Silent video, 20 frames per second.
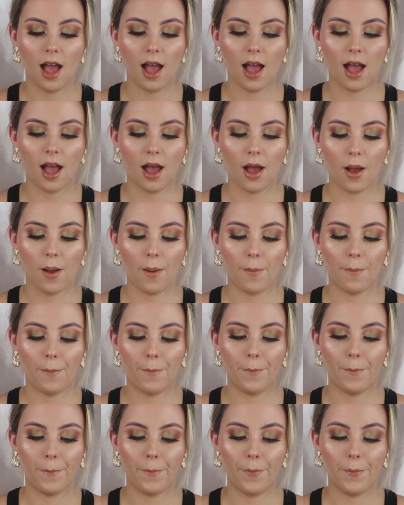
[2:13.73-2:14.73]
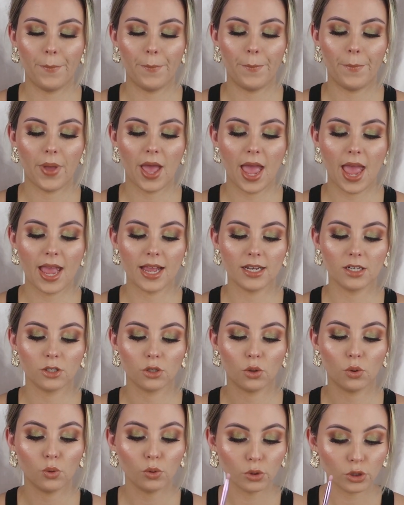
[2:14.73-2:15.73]

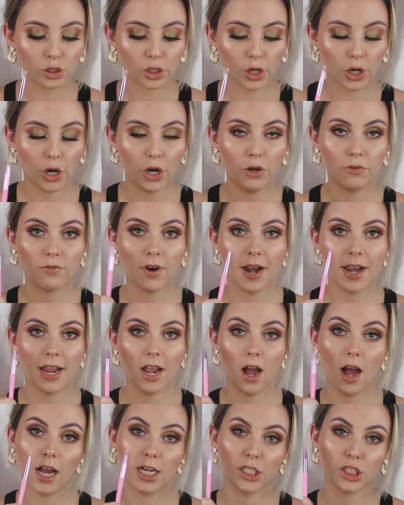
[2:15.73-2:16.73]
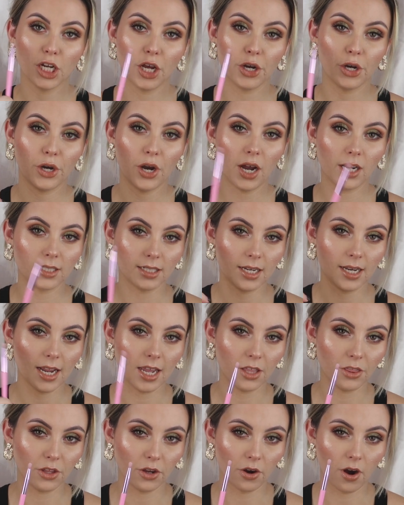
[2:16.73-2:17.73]
and also running eyeshadow
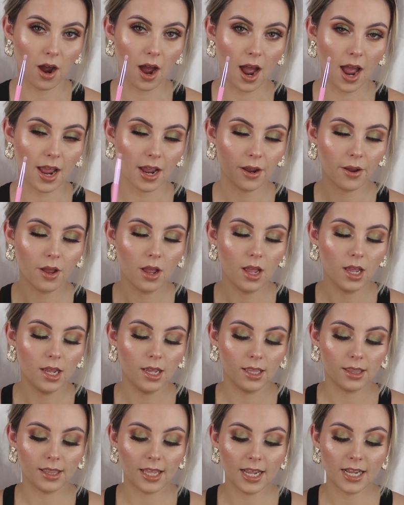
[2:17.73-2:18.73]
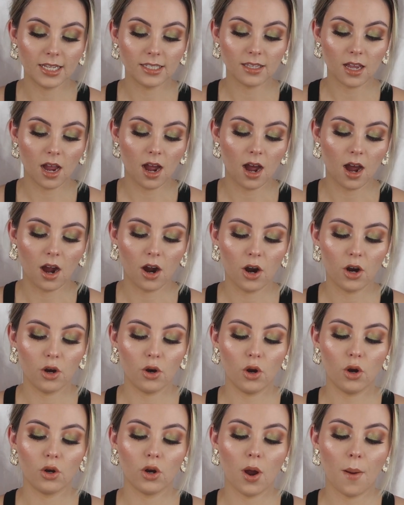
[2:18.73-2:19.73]
underneath your eye. These are
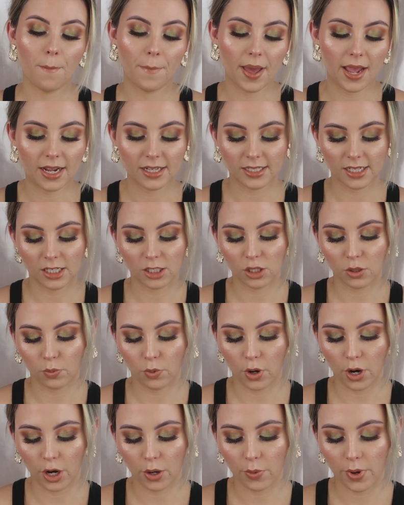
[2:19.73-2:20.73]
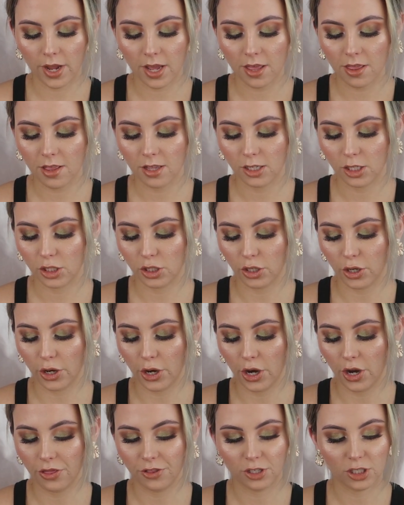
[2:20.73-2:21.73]
amazing to work with.
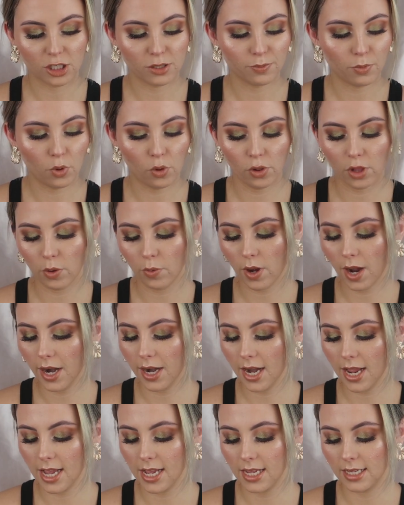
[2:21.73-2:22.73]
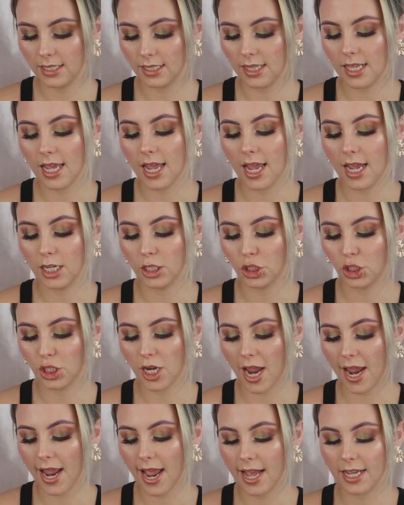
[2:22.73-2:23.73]
So the smaller one is the
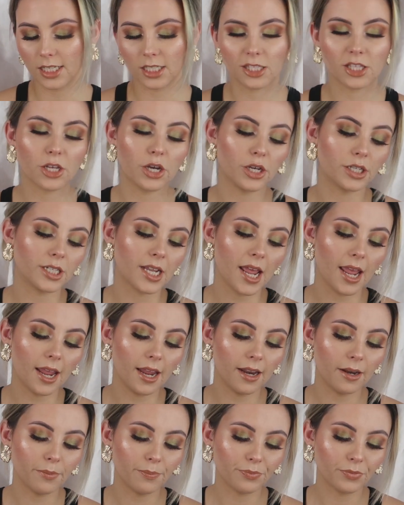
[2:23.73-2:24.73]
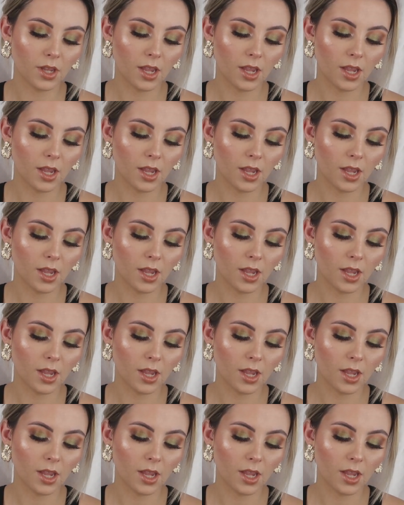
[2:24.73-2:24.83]
JS13,